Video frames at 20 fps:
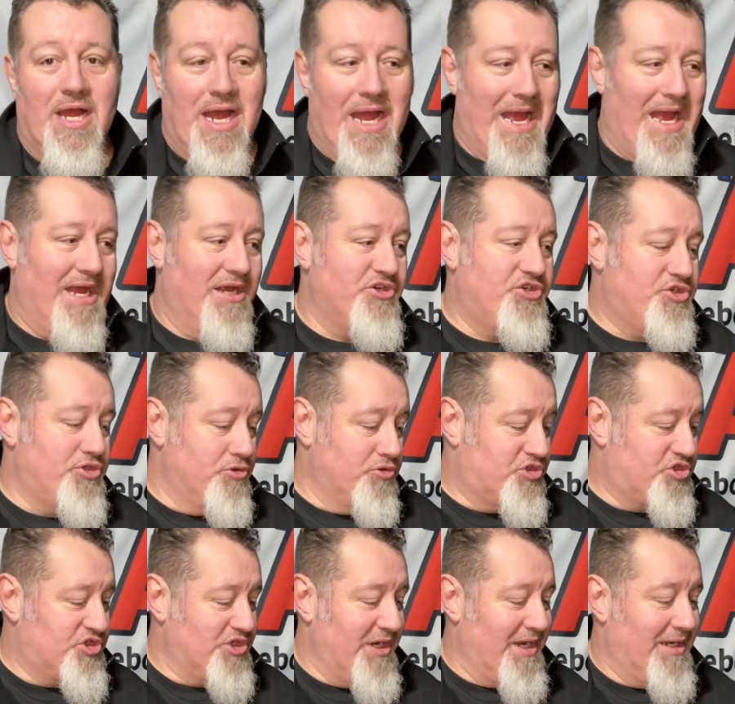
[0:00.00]
as you
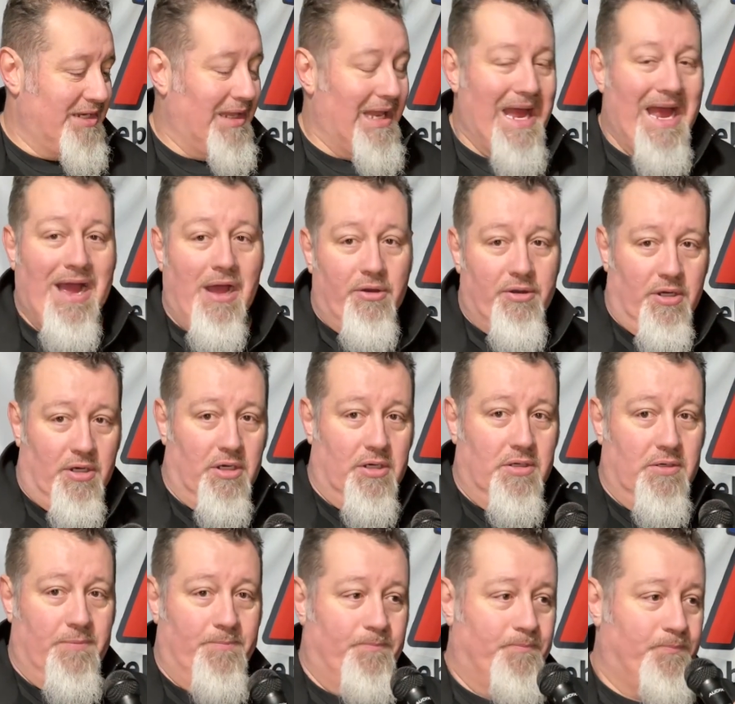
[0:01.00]
sing louder,